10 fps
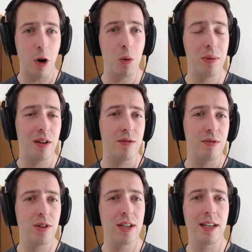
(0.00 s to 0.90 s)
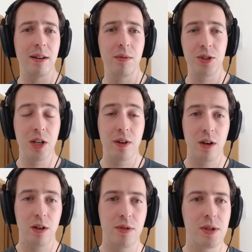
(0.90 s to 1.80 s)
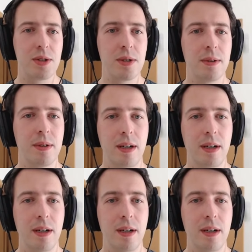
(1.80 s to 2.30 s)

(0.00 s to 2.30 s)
open and free than what Jira offers.